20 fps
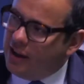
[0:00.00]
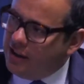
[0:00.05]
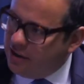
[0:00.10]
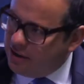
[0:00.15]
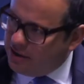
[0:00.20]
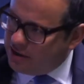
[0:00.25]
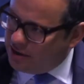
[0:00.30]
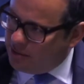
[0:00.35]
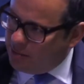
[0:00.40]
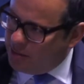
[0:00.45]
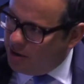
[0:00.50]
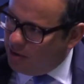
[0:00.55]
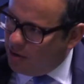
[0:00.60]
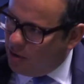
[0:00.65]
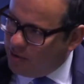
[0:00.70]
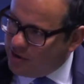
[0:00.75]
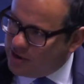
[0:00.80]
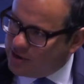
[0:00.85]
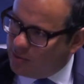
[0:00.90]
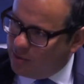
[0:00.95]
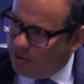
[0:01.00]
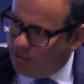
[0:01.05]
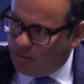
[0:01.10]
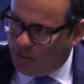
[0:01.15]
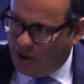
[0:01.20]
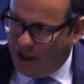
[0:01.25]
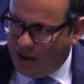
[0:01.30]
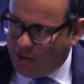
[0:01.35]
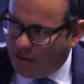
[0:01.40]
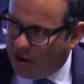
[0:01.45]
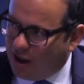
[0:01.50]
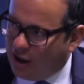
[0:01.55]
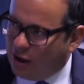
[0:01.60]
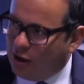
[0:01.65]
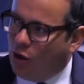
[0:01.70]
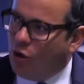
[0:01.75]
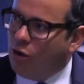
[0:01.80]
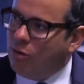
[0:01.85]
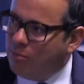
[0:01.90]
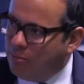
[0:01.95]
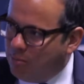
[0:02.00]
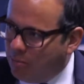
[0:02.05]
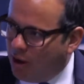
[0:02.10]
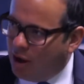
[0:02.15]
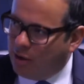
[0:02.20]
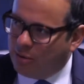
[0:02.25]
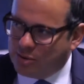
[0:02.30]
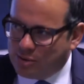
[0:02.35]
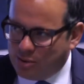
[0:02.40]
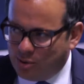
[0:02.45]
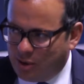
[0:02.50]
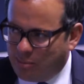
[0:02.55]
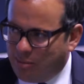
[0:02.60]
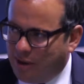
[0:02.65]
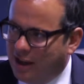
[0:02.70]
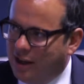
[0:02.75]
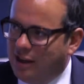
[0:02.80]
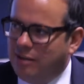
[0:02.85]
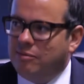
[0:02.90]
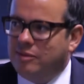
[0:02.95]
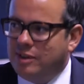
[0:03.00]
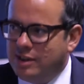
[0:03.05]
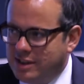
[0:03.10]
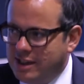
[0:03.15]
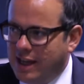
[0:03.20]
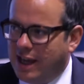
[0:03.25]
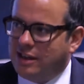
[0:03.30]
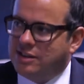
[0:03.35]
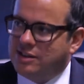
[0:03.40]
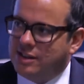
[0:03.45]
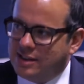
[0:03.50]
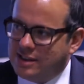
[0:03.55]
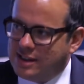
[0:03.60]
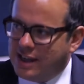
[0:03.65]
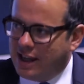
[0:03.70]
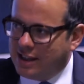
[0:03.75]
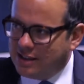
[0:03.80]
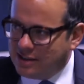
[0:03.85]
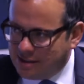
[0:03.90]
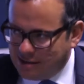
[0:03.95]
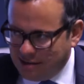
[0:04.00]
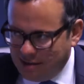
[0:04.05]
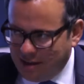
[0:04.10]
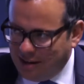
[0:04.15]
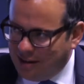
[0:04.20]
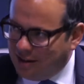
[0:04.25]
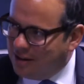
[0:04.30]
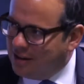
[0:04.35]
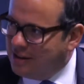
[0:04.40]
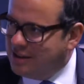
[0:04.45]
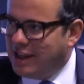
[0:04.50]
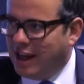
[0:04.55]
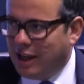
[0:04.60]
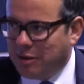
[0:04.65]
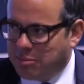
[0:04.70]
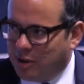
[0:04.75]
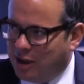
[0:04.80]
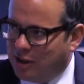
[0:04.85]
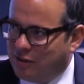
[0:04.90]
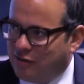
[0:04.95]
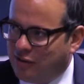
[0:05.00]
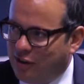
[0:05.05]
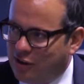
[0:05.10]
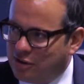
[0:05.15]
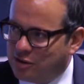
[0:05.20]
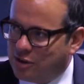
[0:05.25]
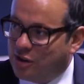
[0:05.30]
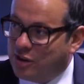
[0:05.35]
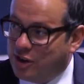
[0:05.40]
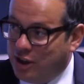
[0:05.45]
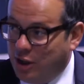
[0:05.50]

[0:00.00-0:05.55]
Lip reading: and obviously we're hearing a lot, Mike was talking about it, tech success, tech being the fastest growth.